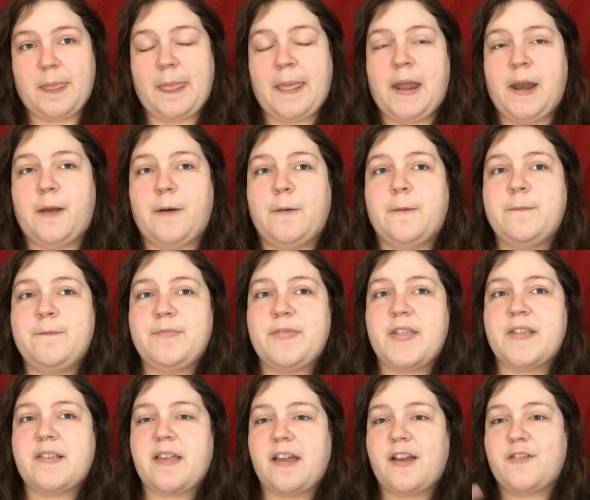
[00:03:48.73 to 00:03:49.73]
you know,
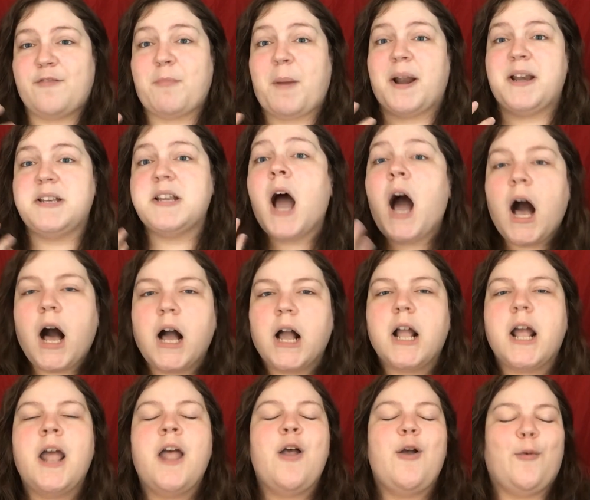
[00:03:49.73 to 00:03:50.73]
the sake of my
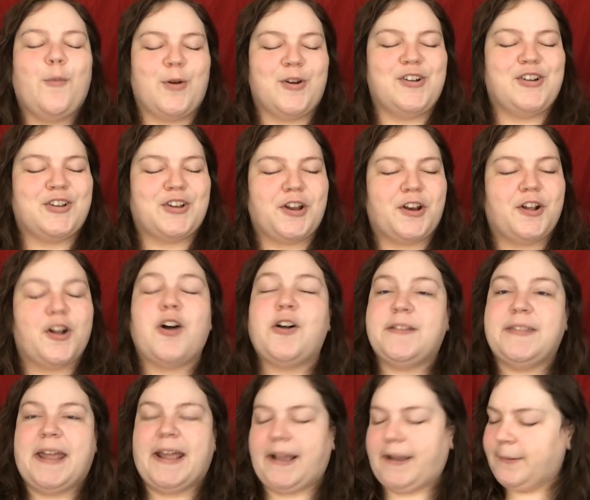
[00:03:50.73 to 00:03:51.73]
tongue, we're just gonna
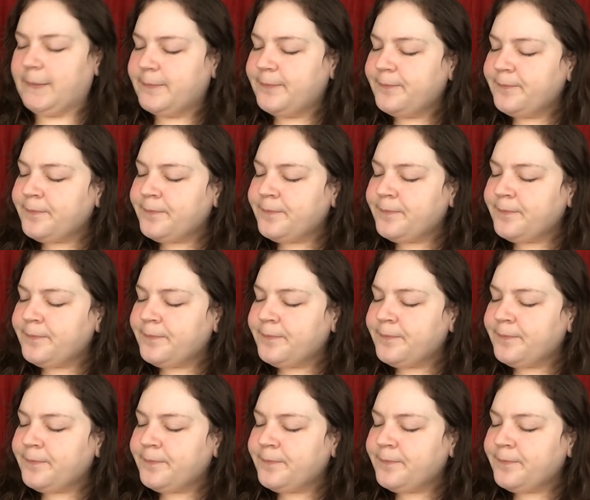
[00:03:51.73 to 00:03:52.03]
call Nega.